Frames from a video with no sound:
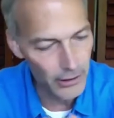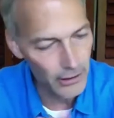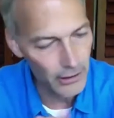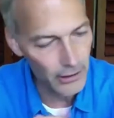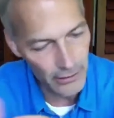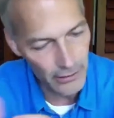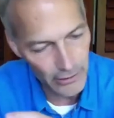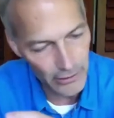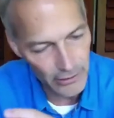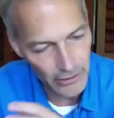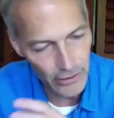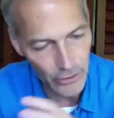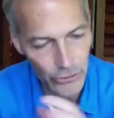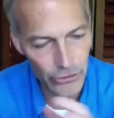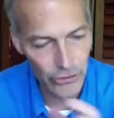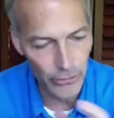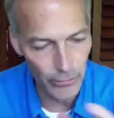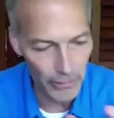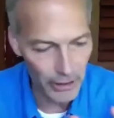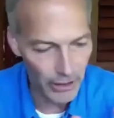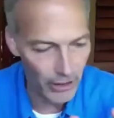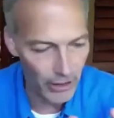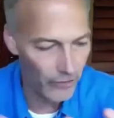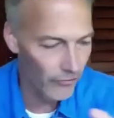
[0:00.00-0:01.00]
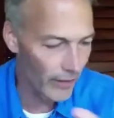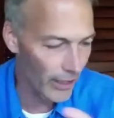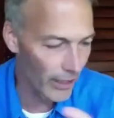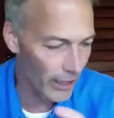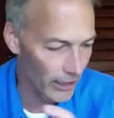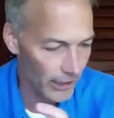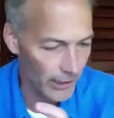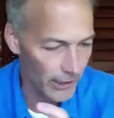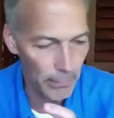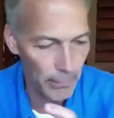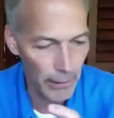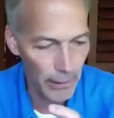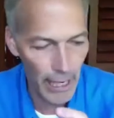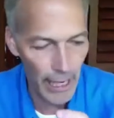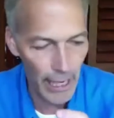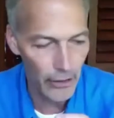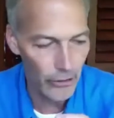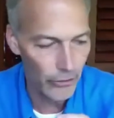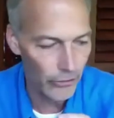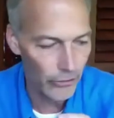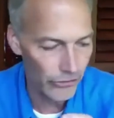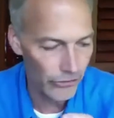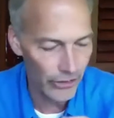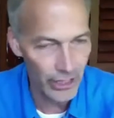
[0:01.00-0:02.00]
and some intervallic
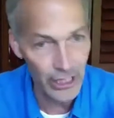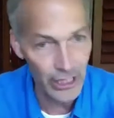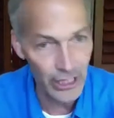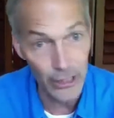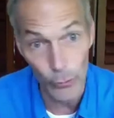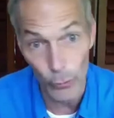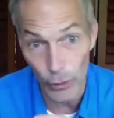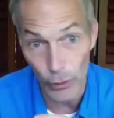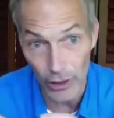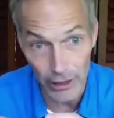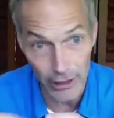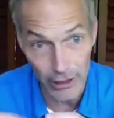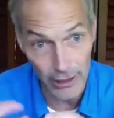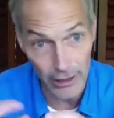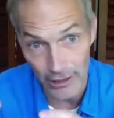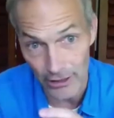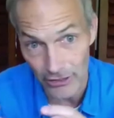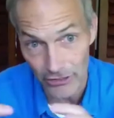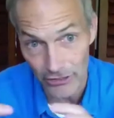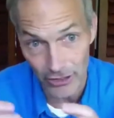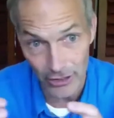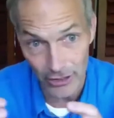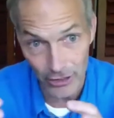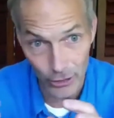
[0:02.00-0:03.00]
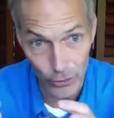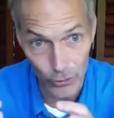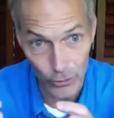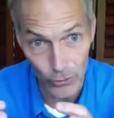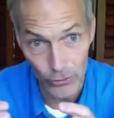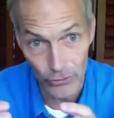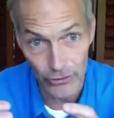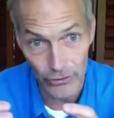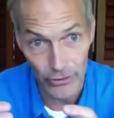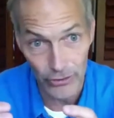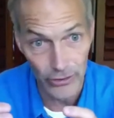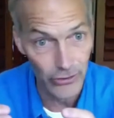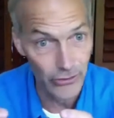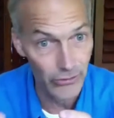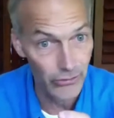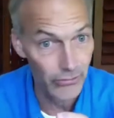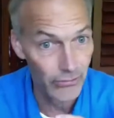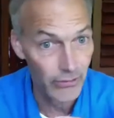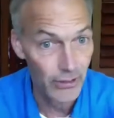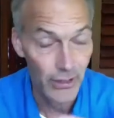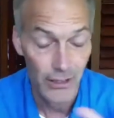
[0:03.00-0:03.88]
patterns that he really likes to use, and